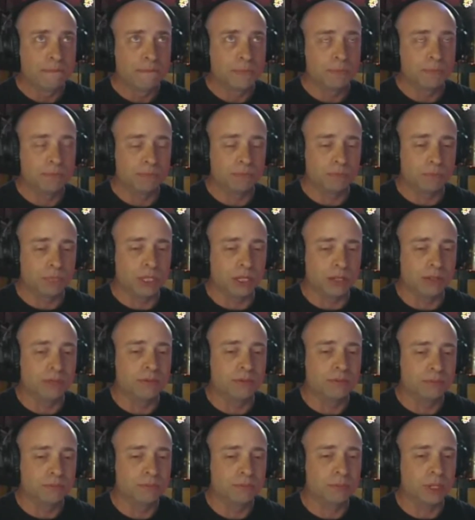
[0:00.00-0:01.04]
you know,
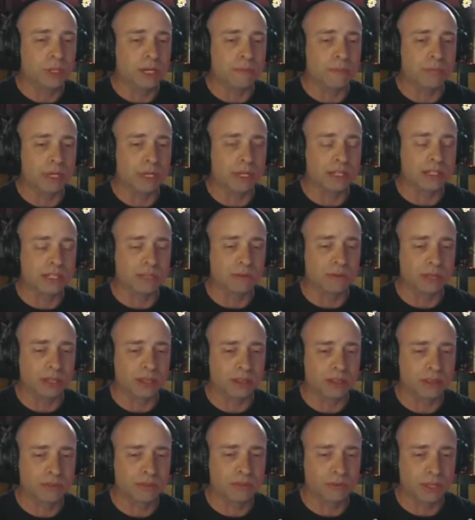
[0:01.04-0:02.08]
pretty busy with
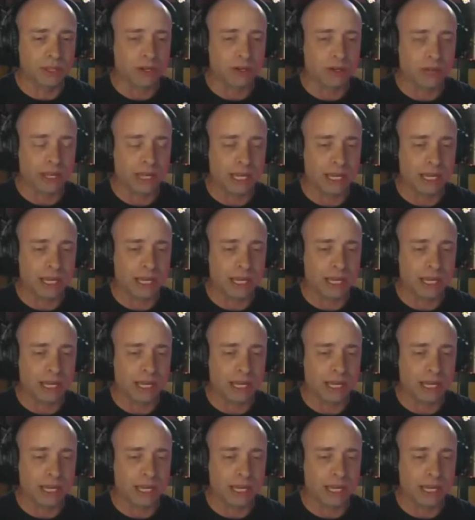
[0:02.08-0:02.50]
all that.